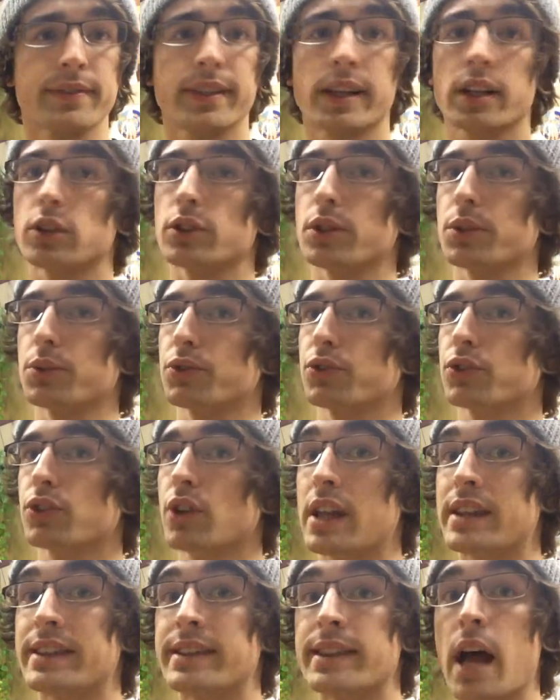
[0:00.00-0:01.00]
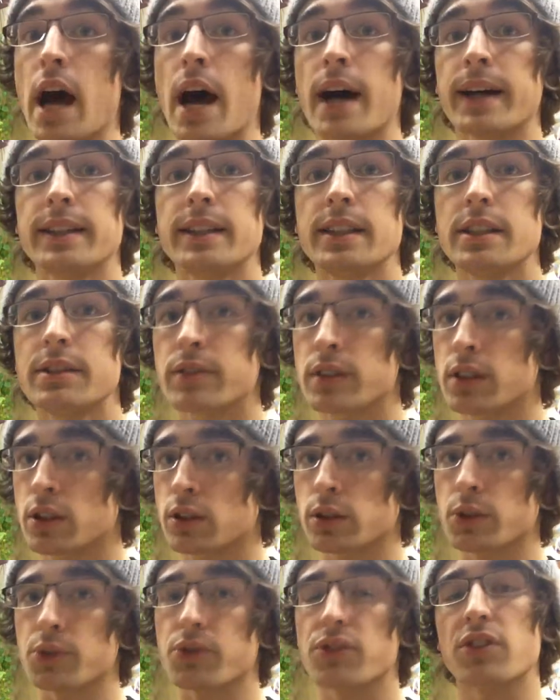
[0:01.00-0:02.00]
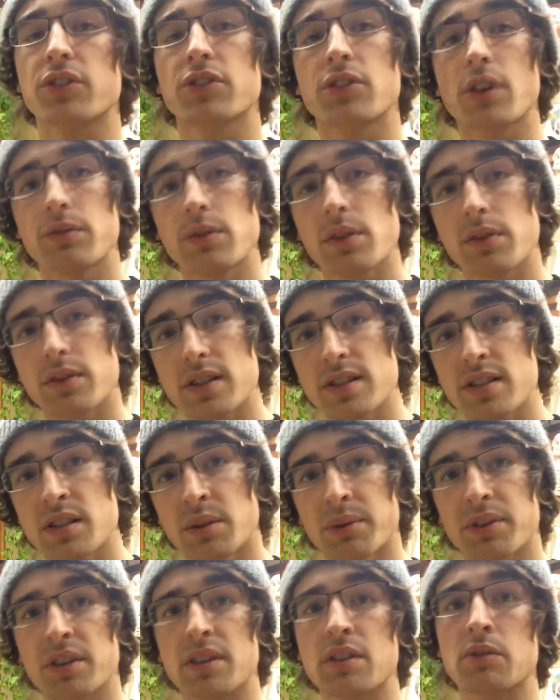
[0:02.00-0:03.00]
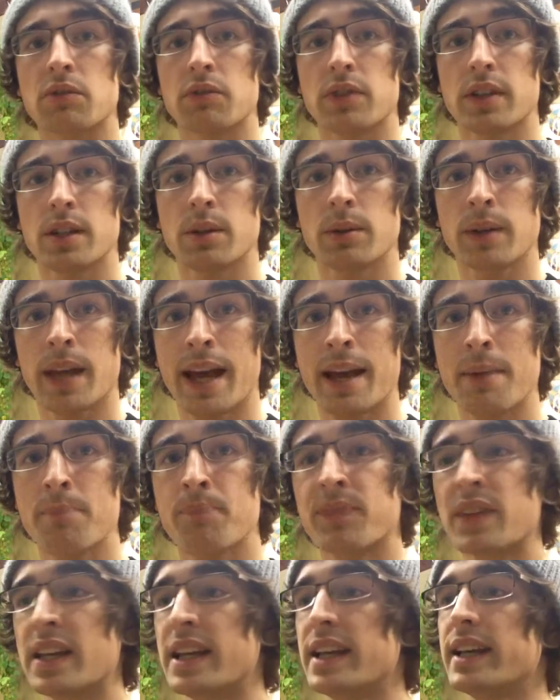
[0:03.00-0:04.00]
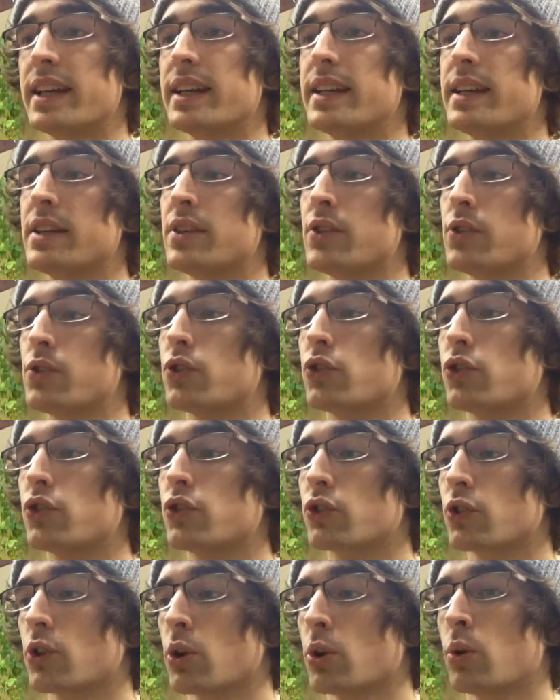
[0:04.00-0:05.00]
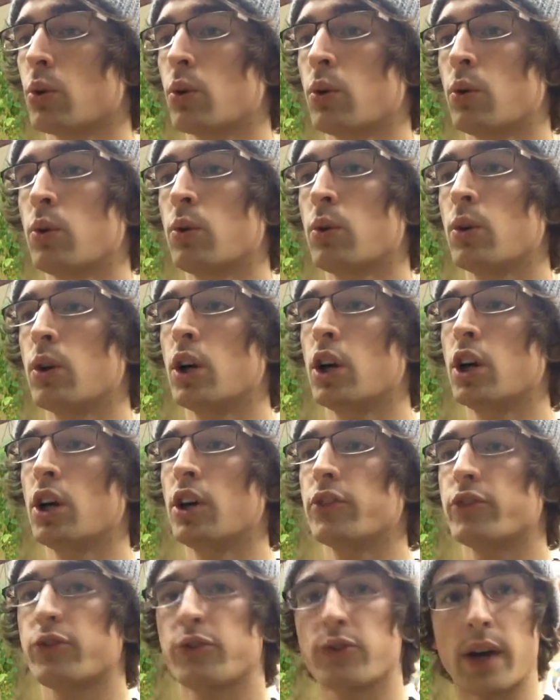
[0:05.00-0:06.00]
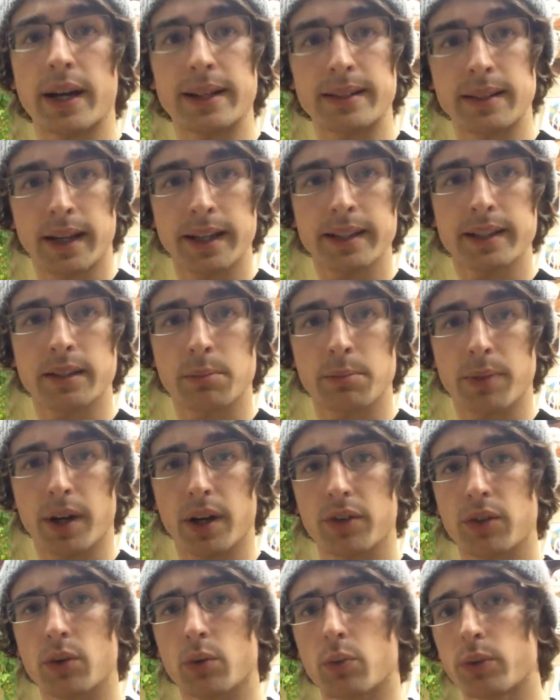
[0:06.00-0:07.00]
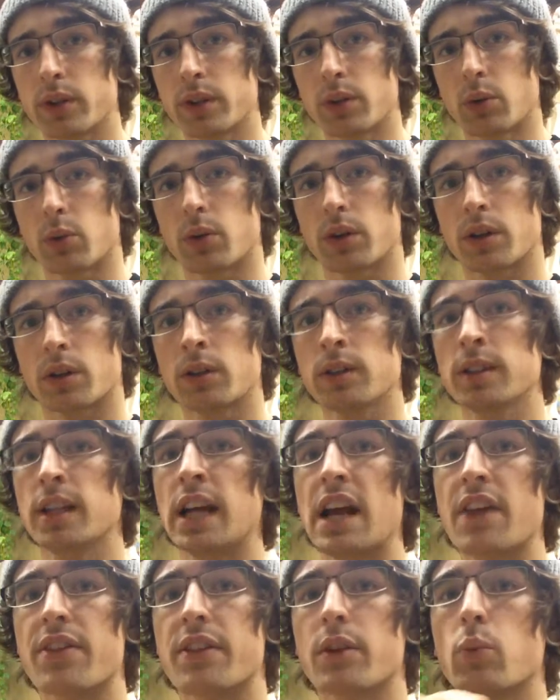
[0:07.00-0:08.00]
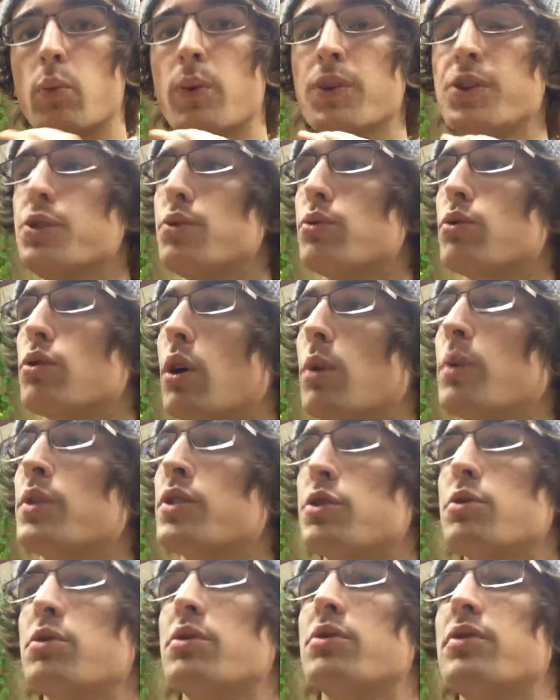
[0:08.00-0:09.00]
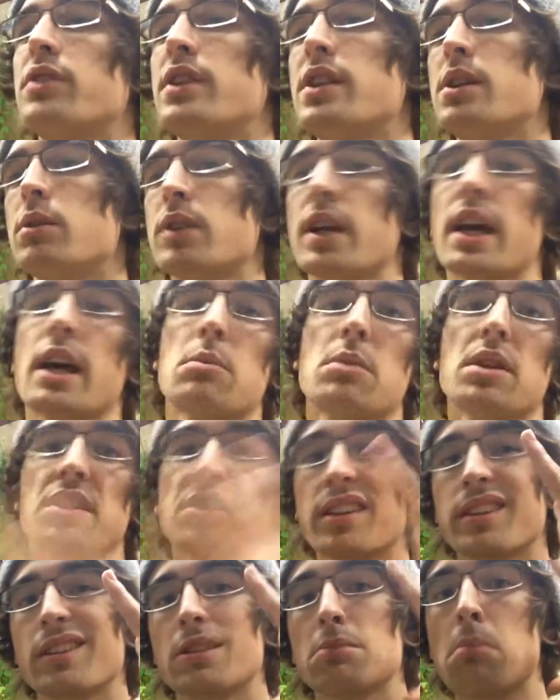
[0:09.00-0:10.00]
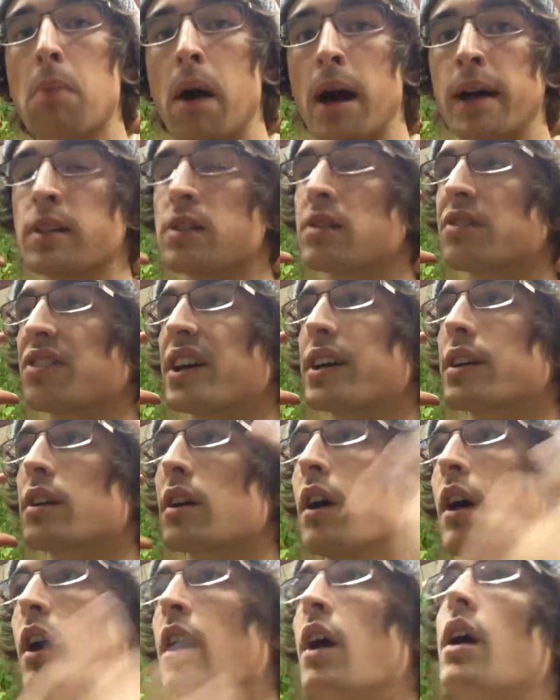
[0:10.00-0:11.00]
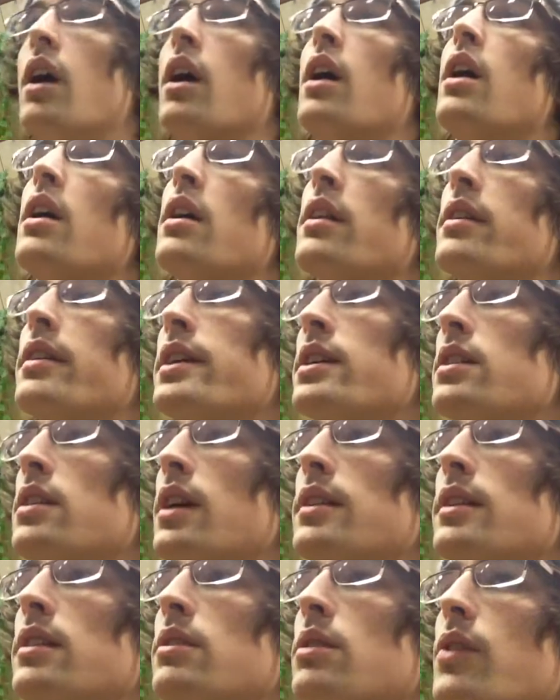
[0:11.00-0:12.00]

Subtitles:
close. Not even close. The stuff you have to deal with in a video game is so finite compared to the real world that when you go into a video game, it's like your mind is like, thank God I don't